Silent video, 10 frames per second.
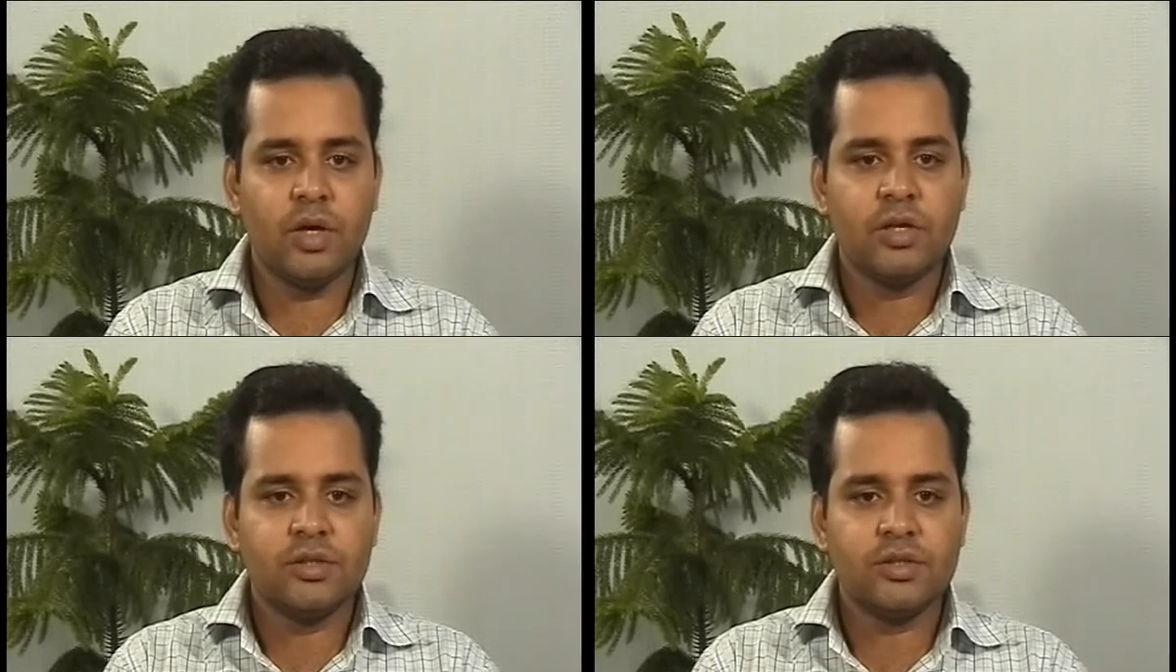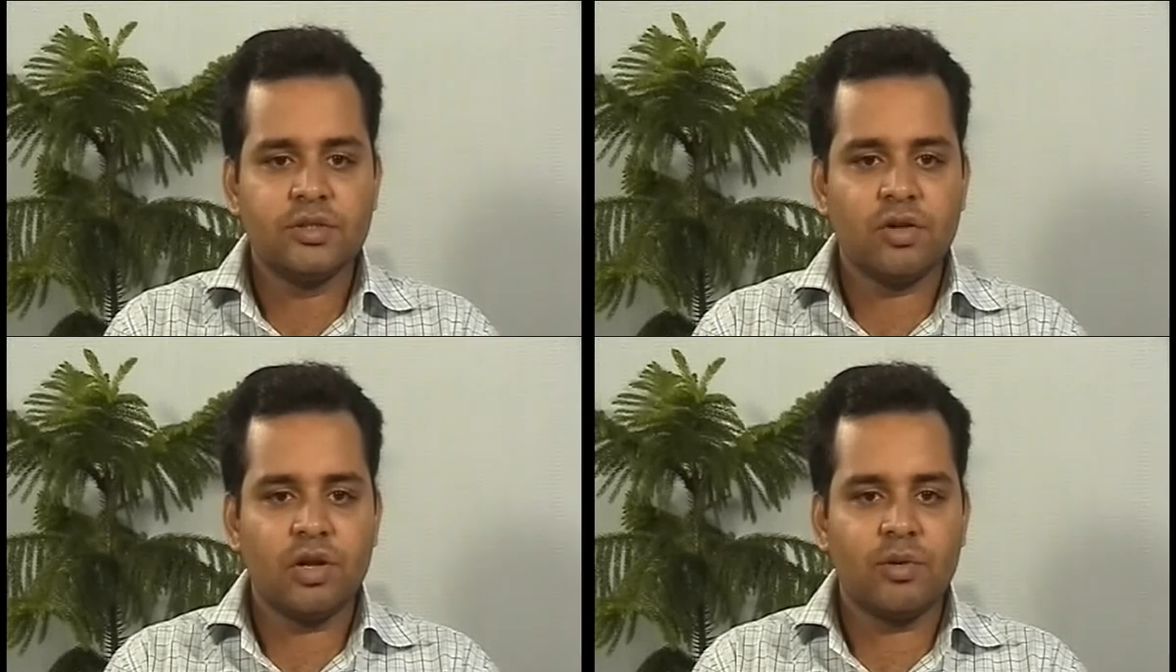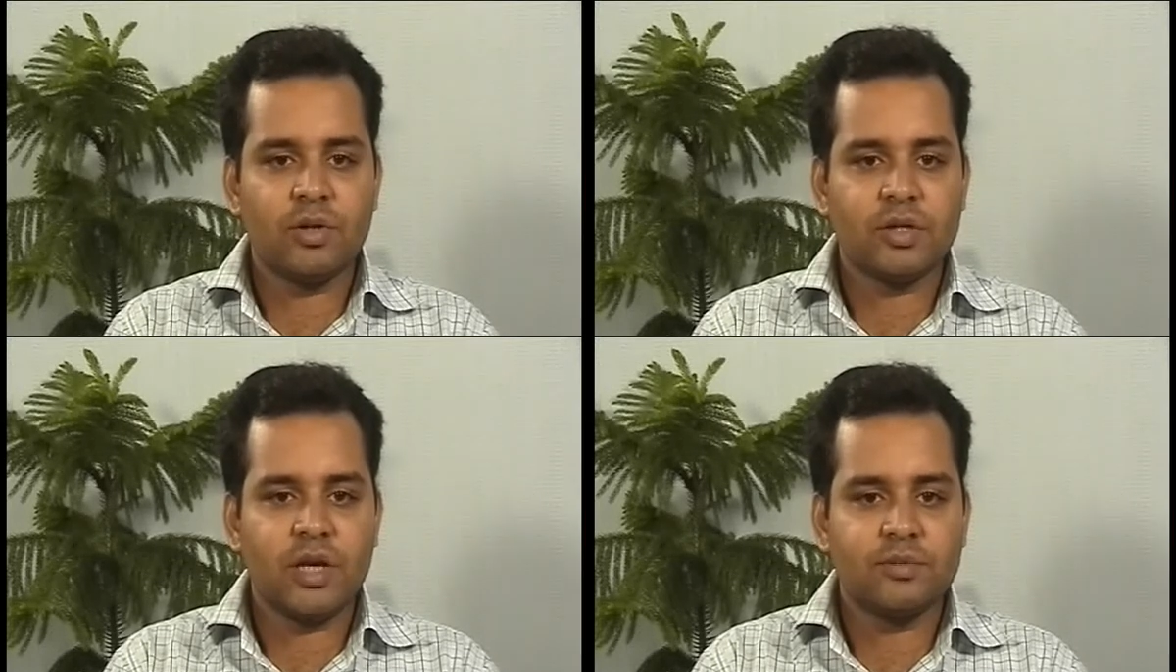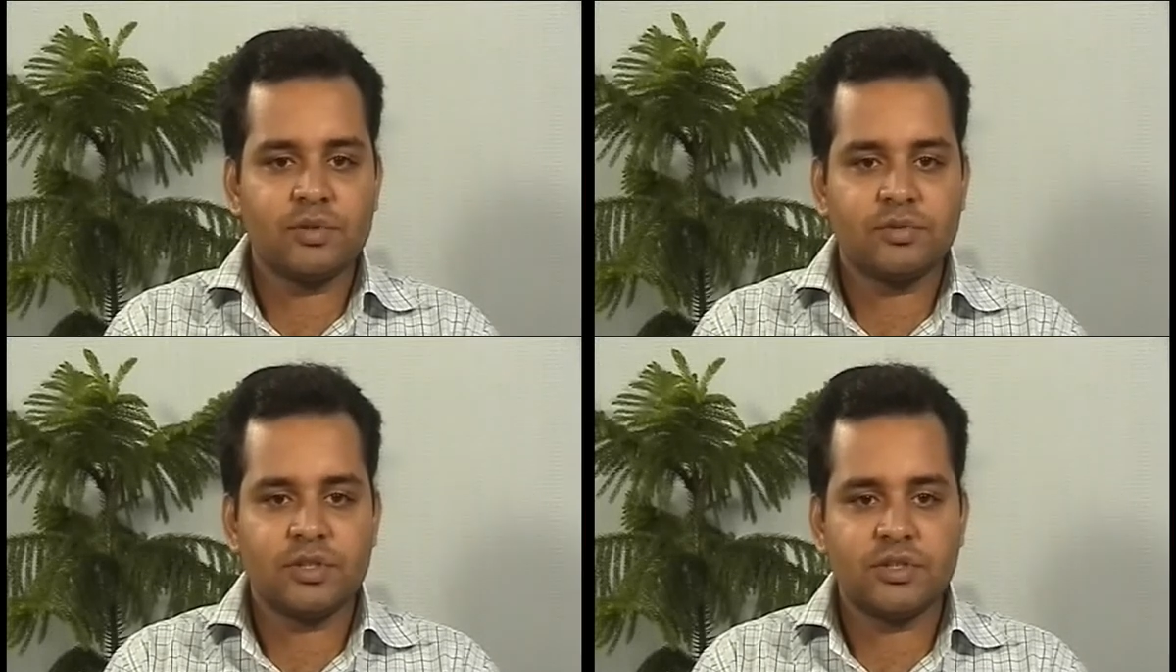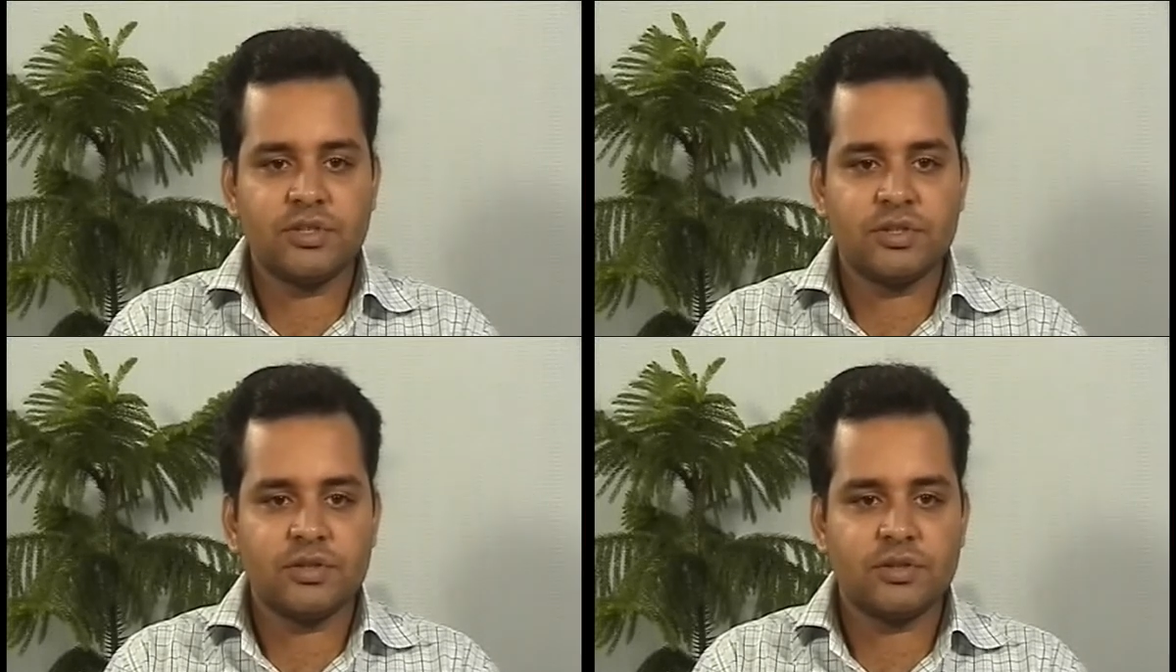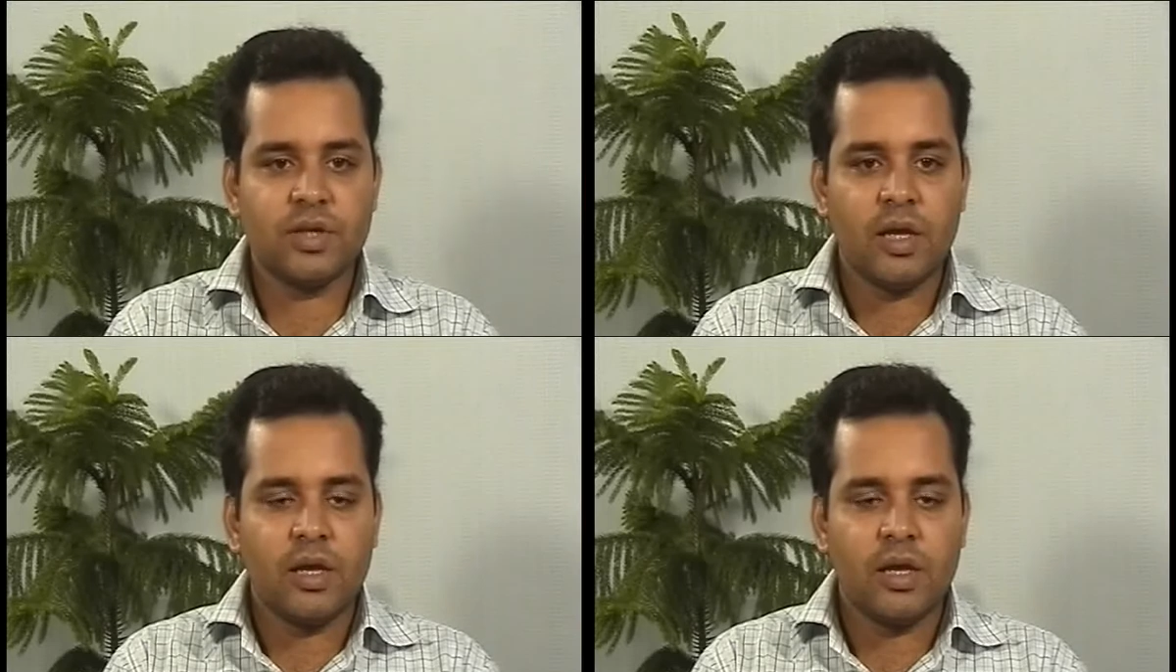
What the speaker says: This is all about the types of search engines,